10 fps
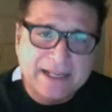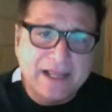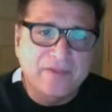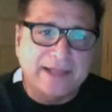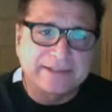
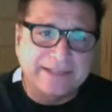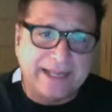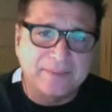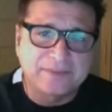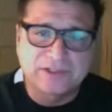that
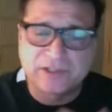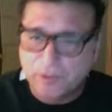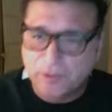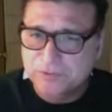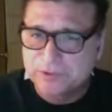games go
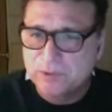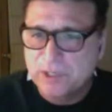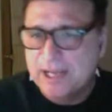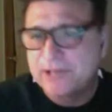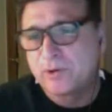through
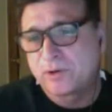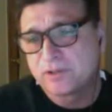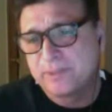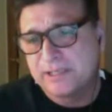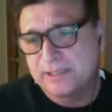in order to
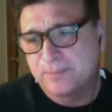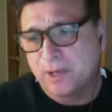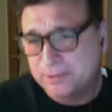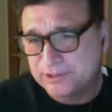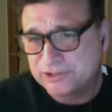be
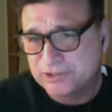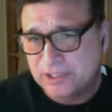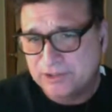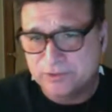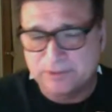published
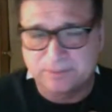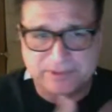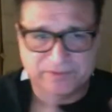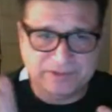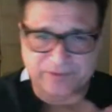to
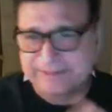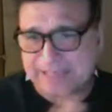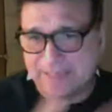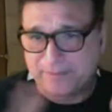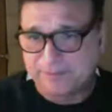the different
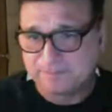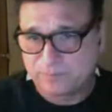gaming